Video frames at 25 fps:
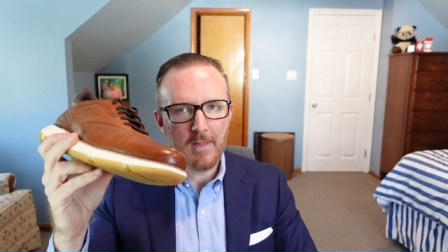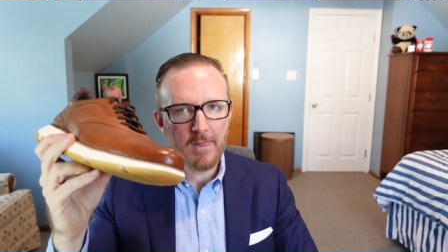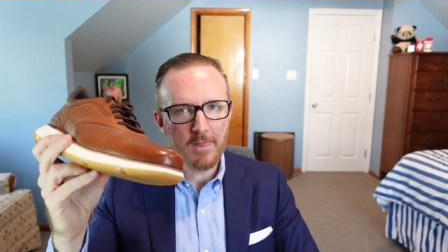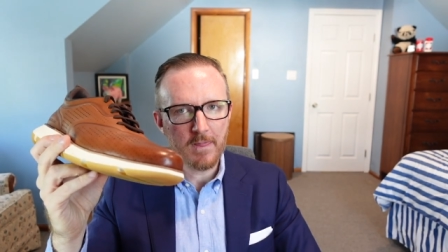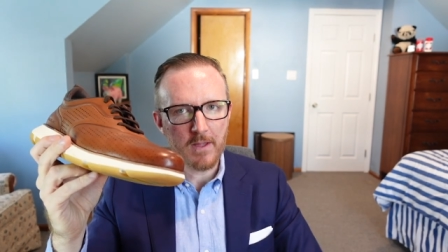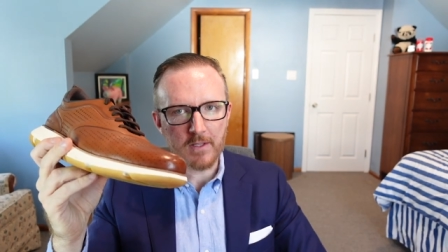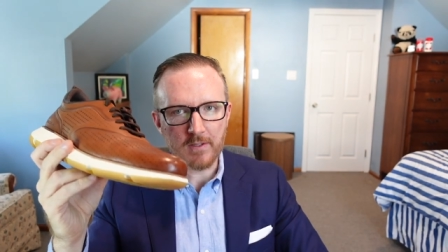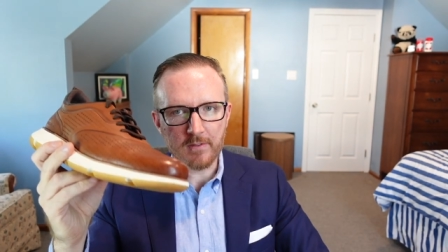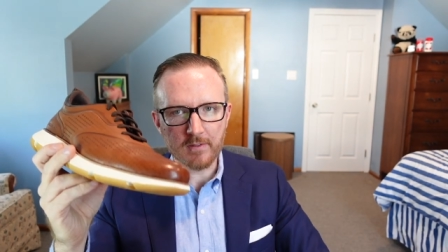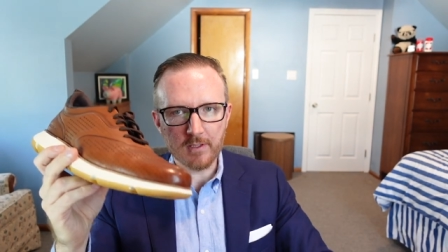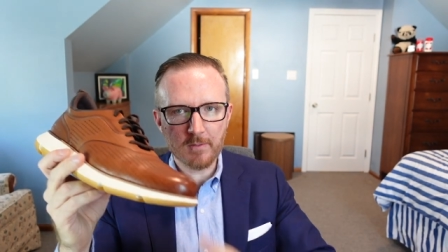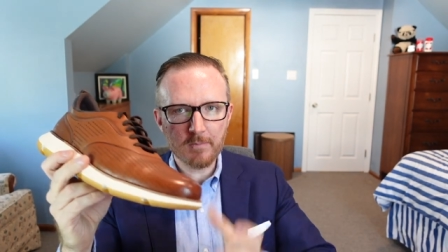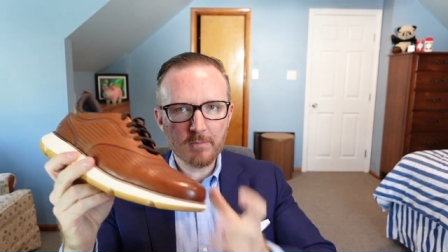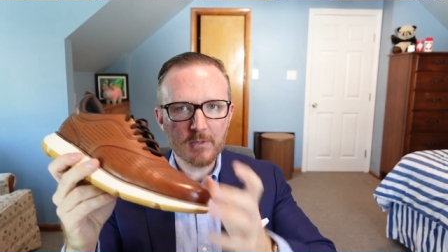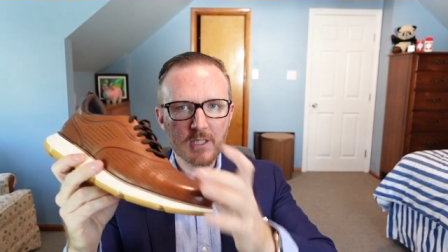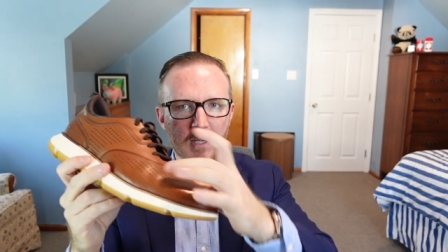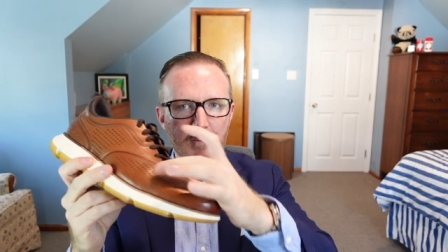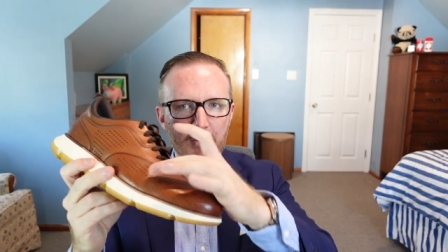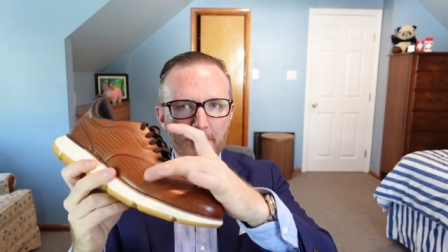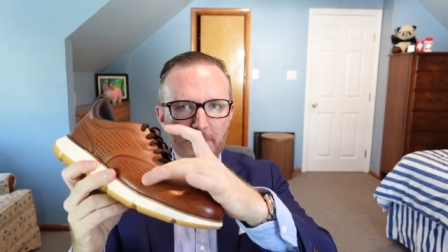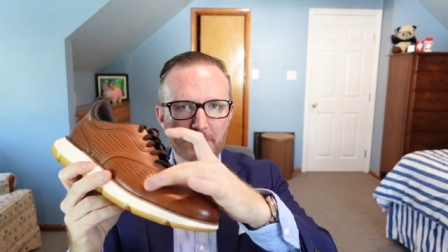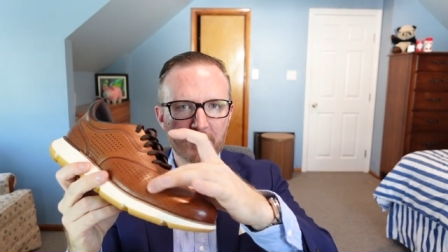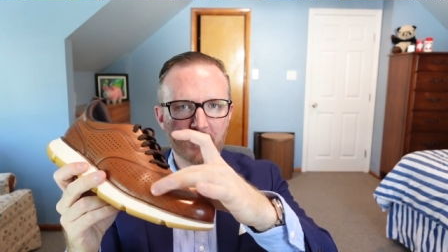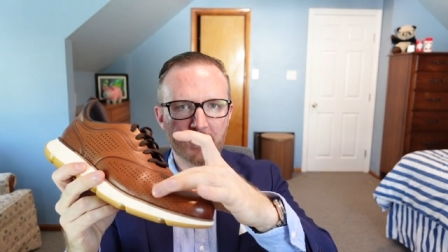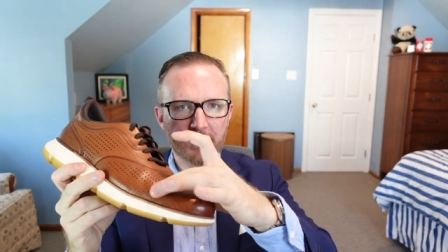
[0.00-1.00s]
They
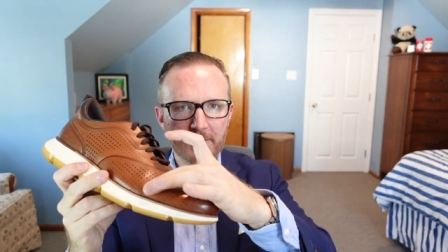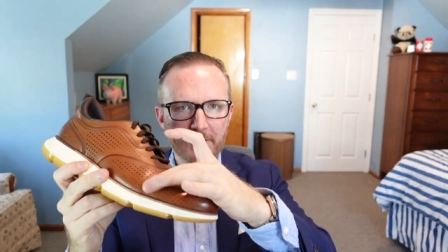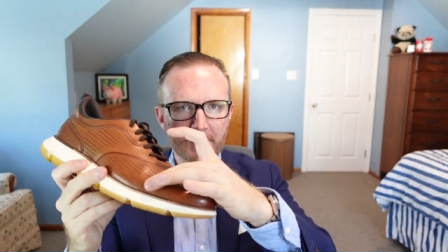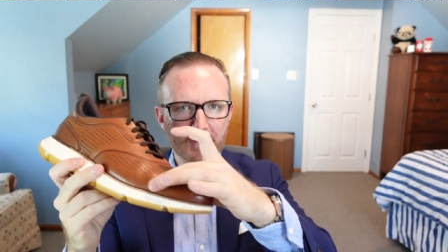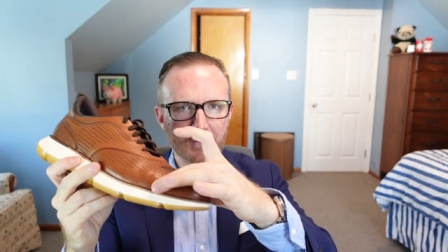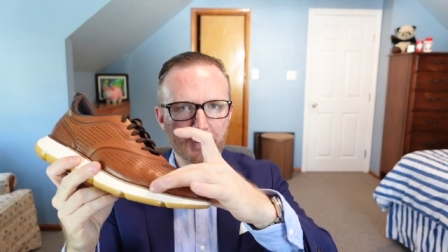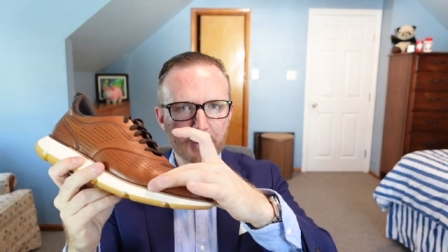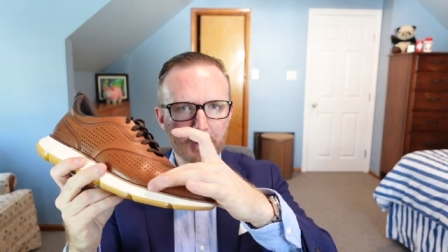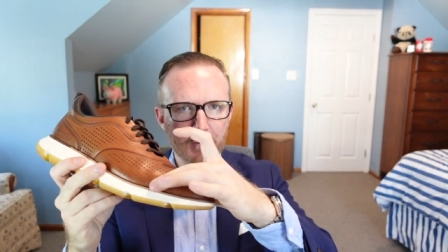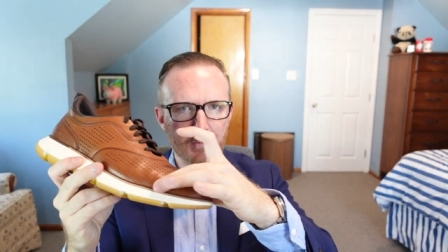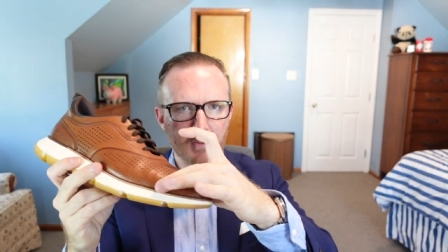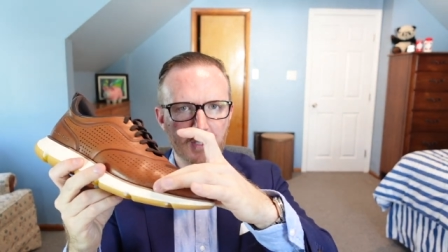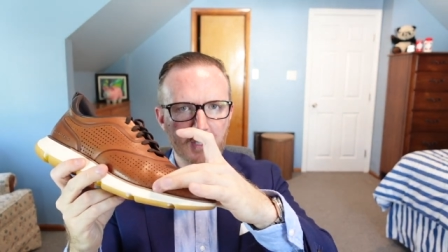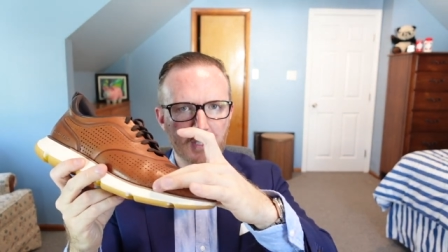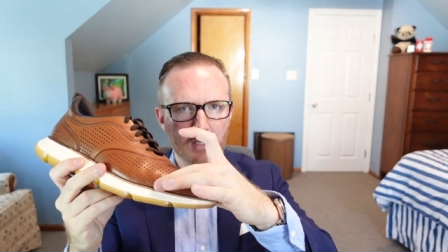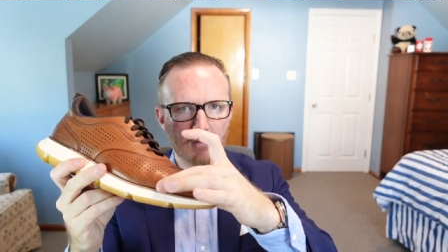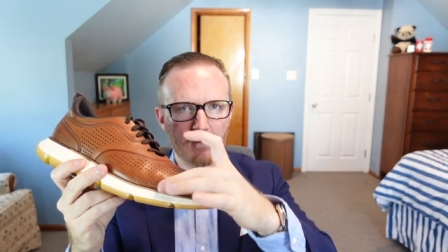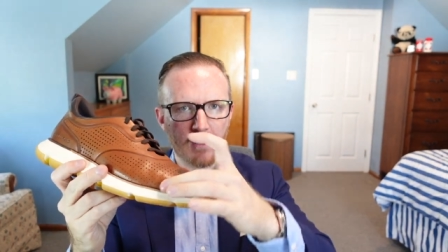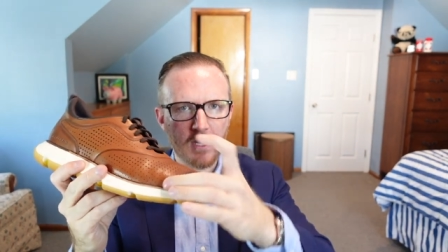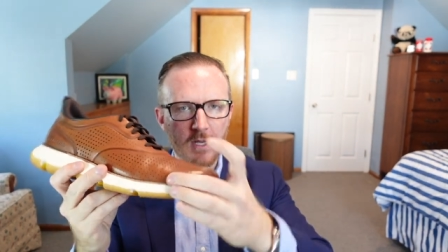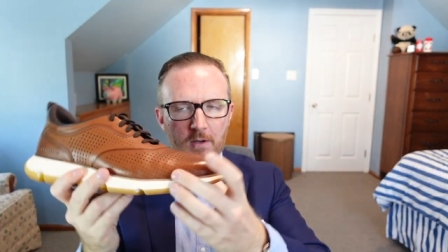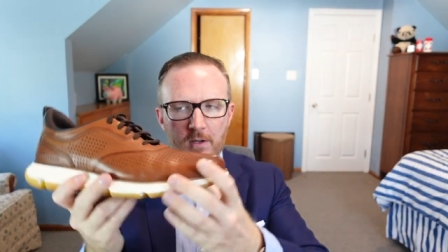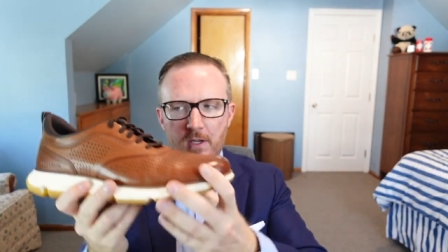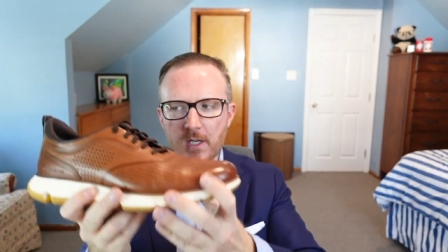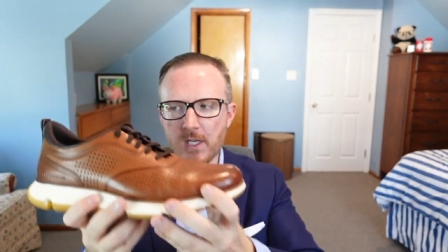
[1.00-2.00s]
sometimes almost feel too big
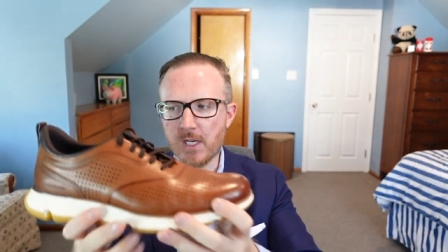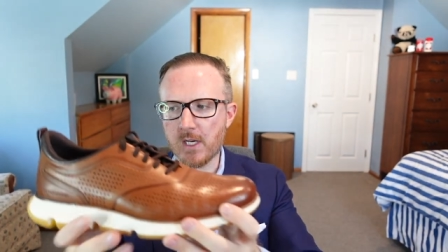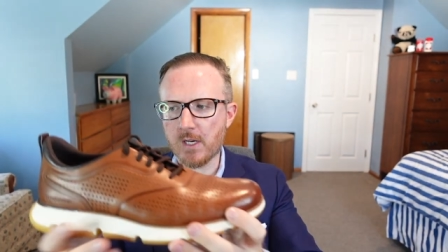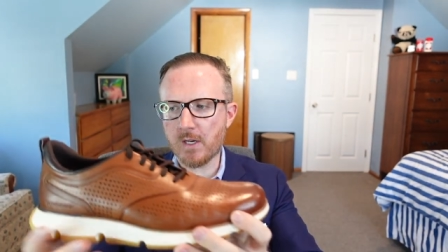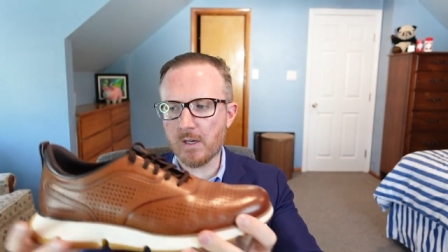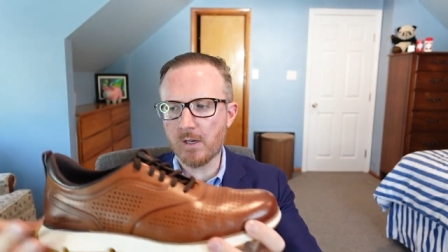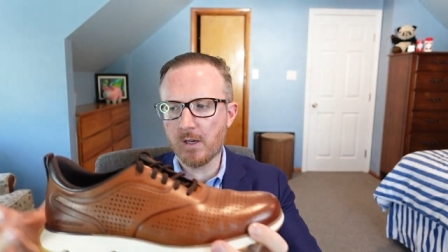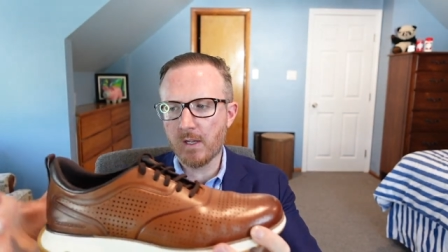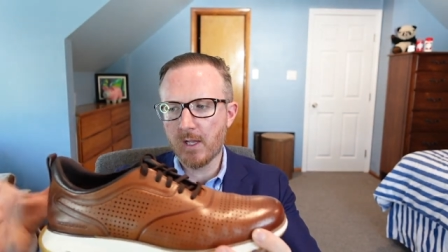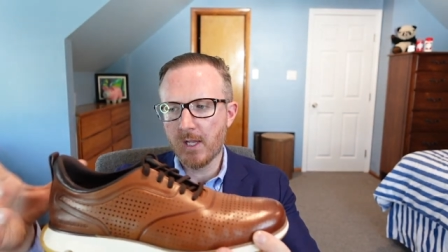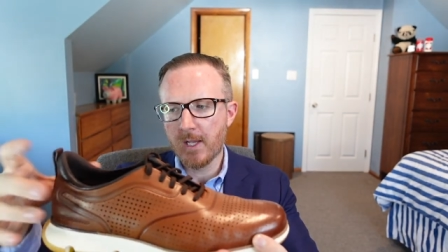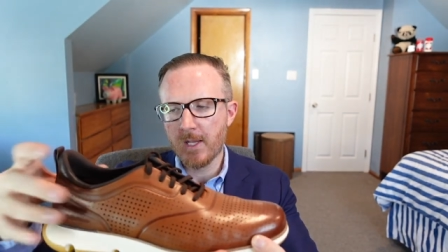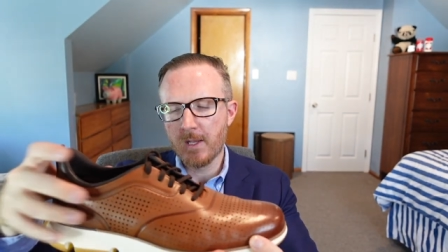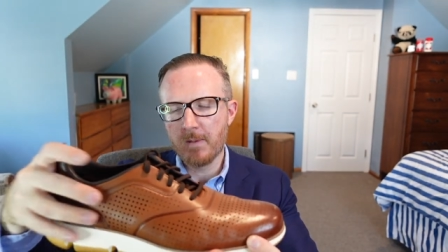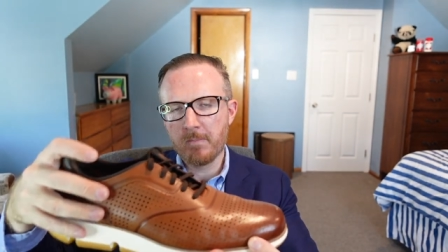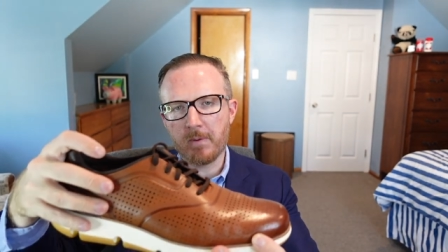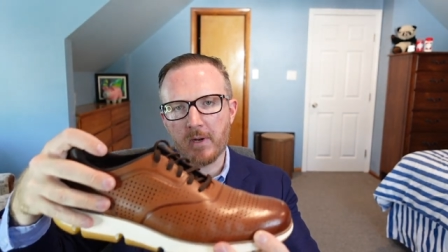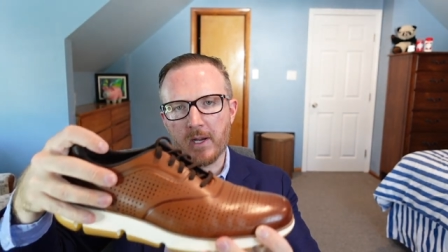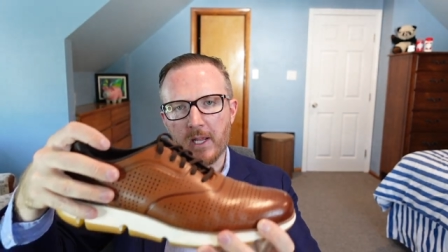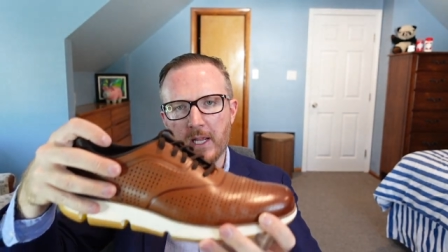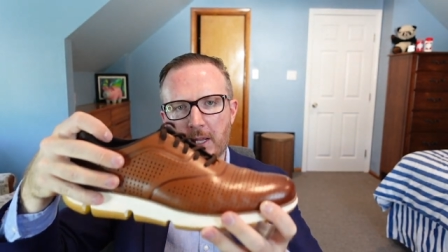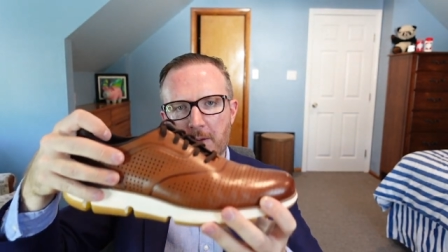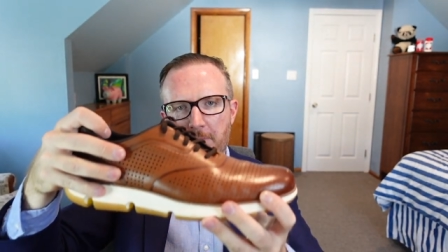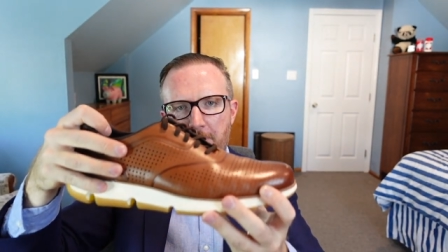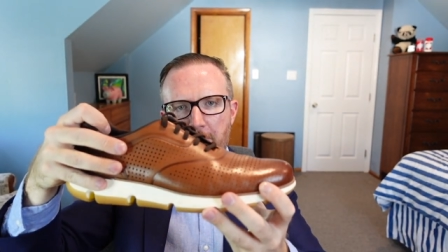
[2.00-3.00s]
around here,
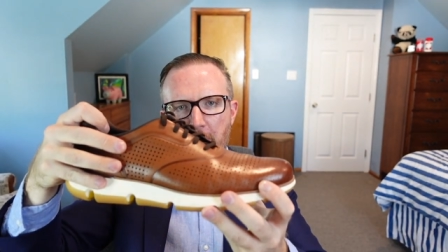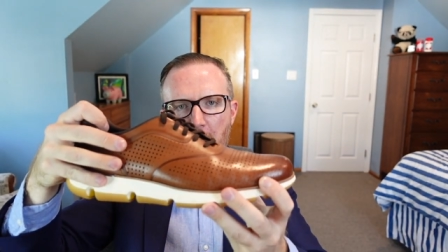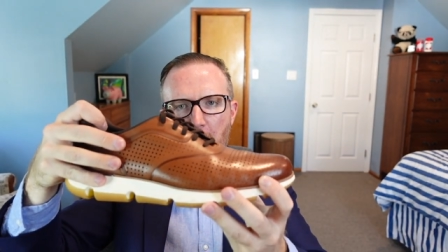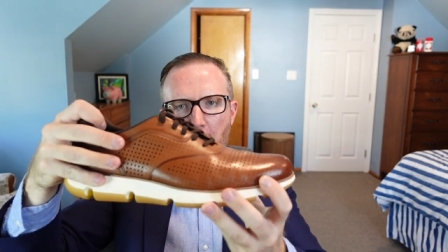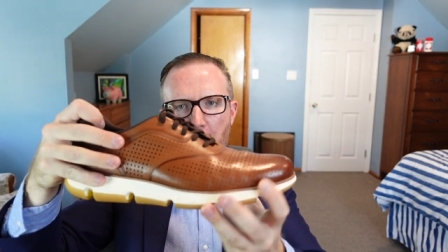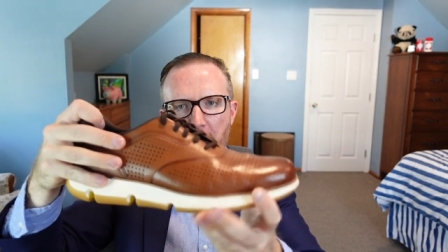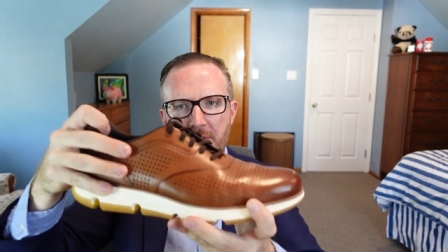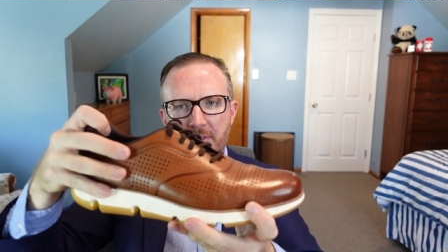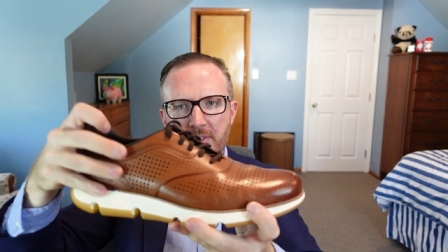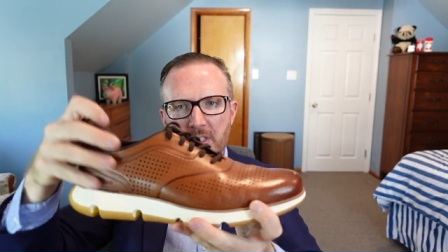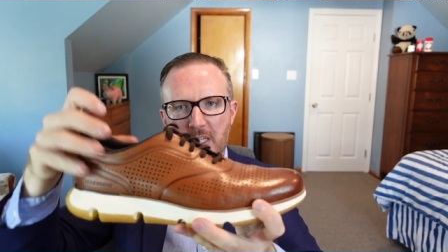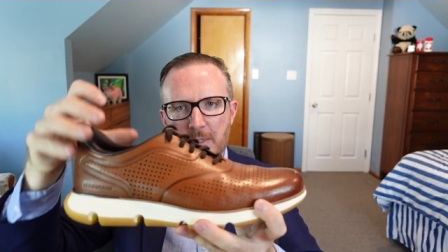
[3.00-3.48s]
but I am always